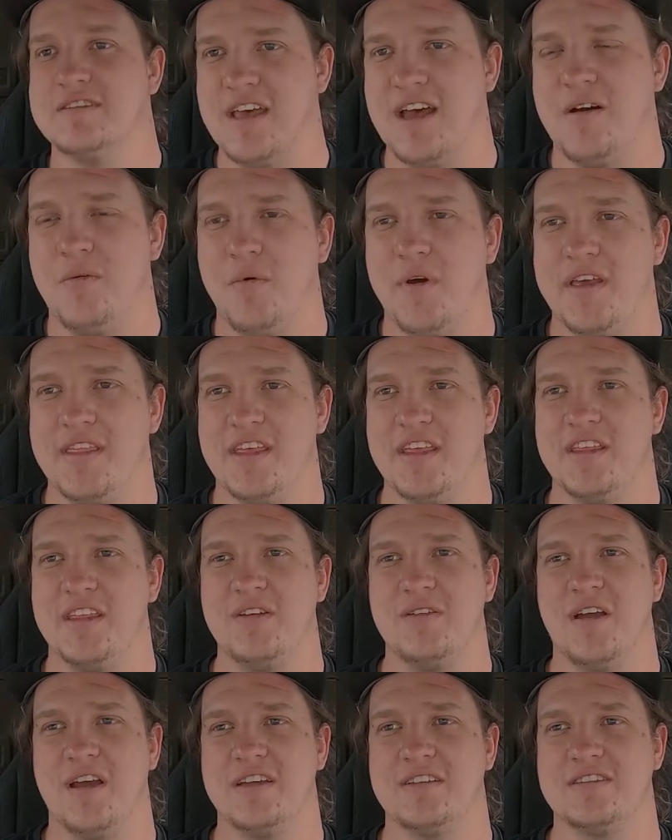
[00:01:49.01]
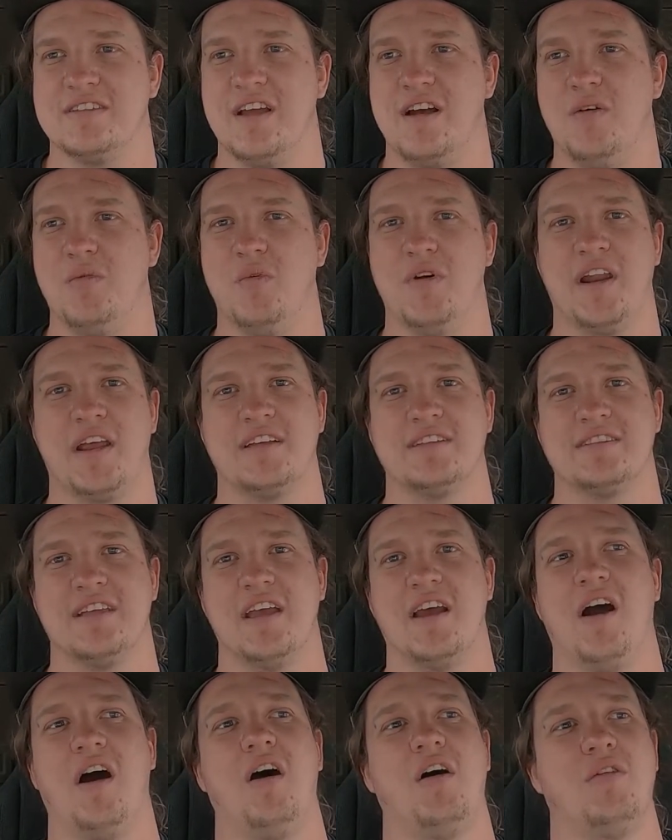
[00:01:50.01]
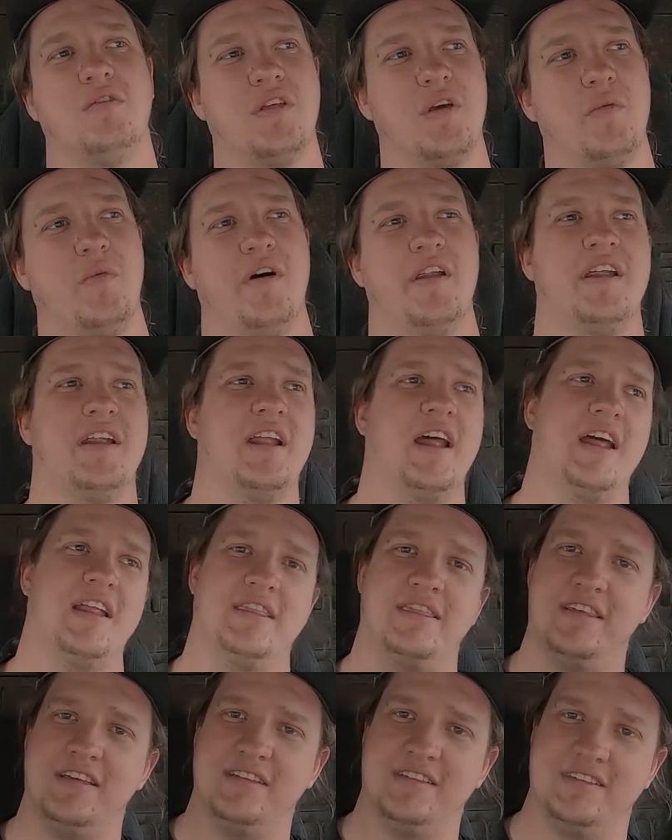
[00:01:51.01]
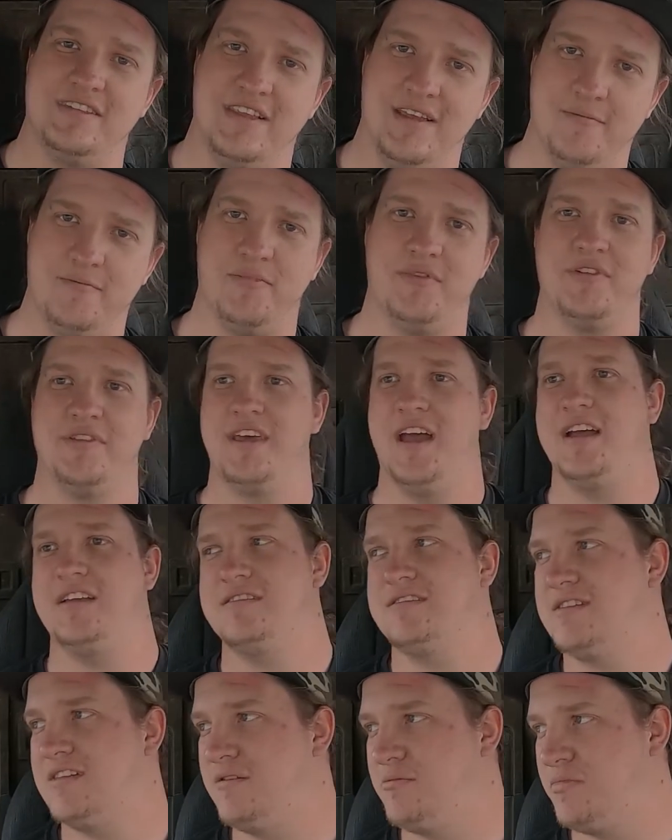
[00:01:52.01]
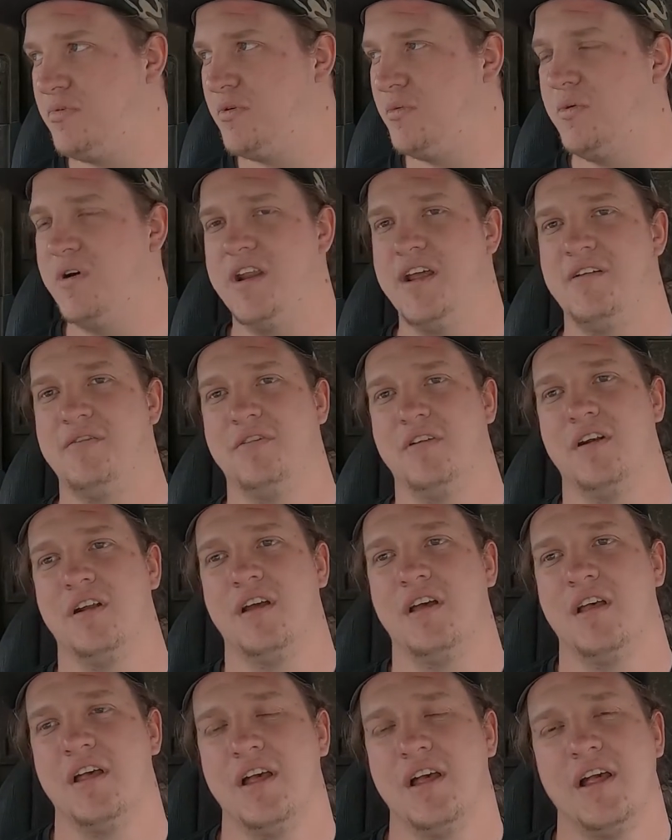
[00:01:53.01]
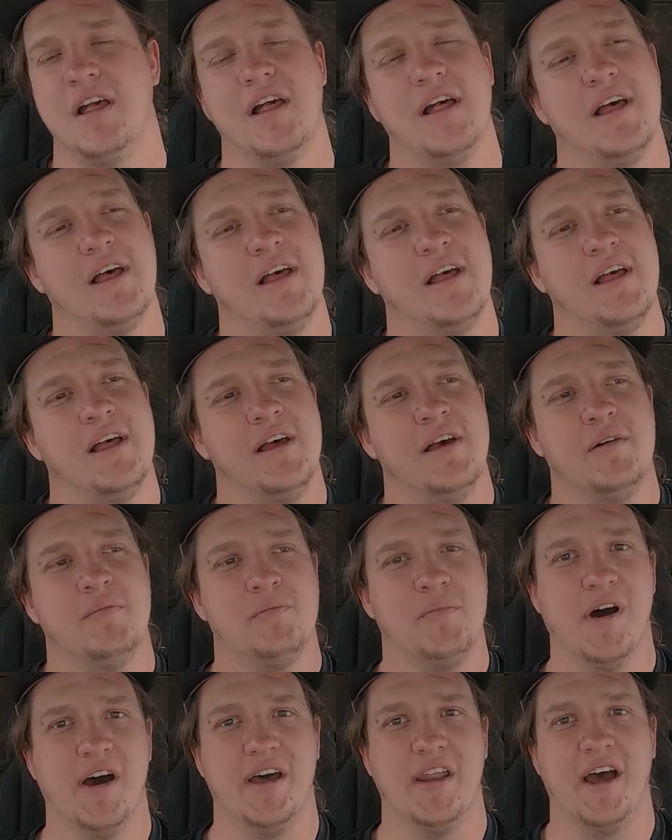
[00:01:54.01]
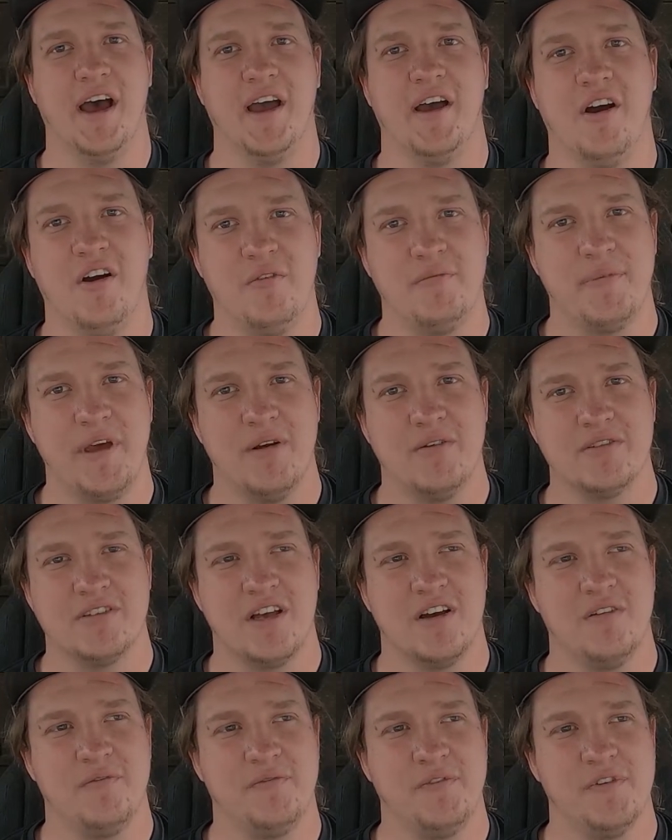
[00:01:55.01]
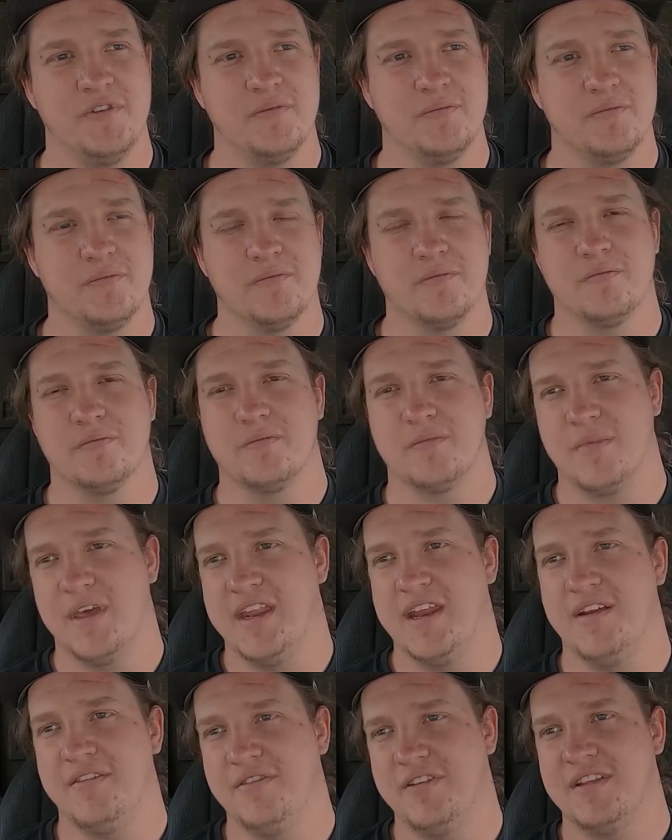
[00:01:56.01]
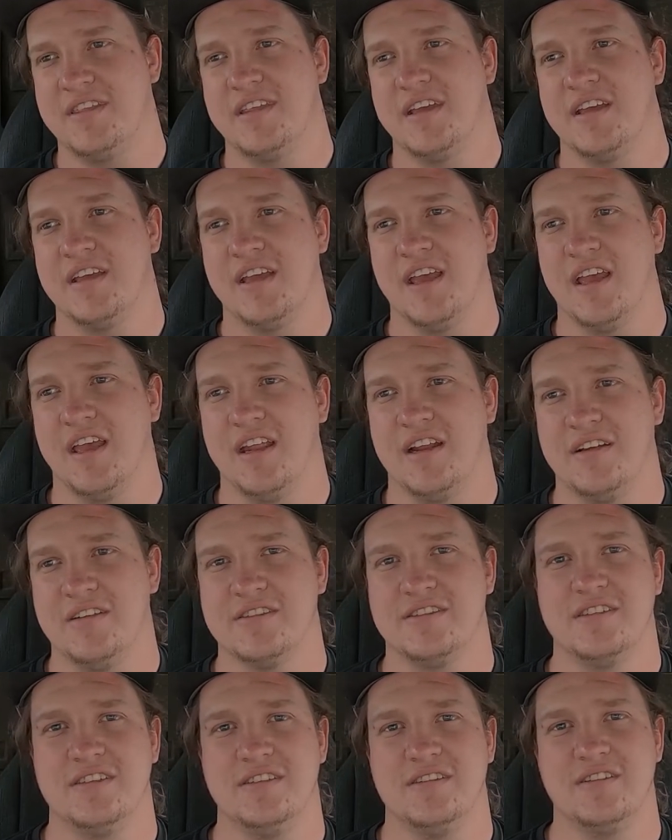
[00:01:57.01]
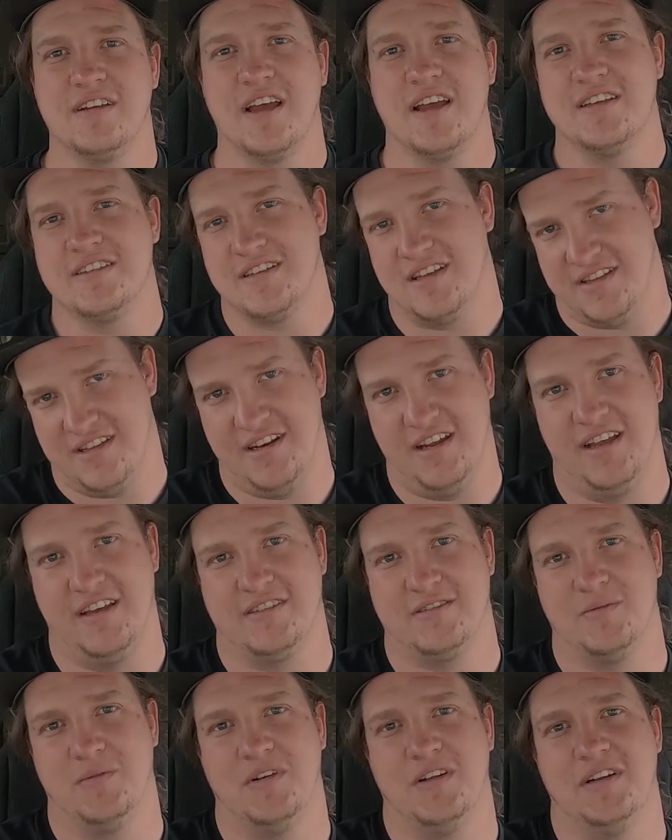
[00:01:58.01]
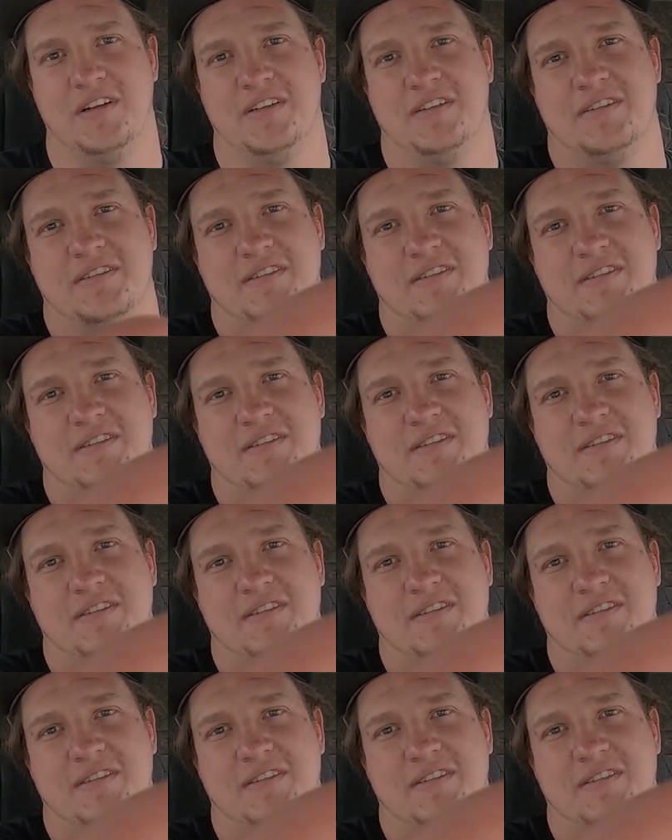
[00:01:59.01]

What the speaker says: That way that you guys know when I say, oh, they wanted to add this slump or that slump or whatever. But I hope that was helpful and everything. And I'll see you guys on the next one.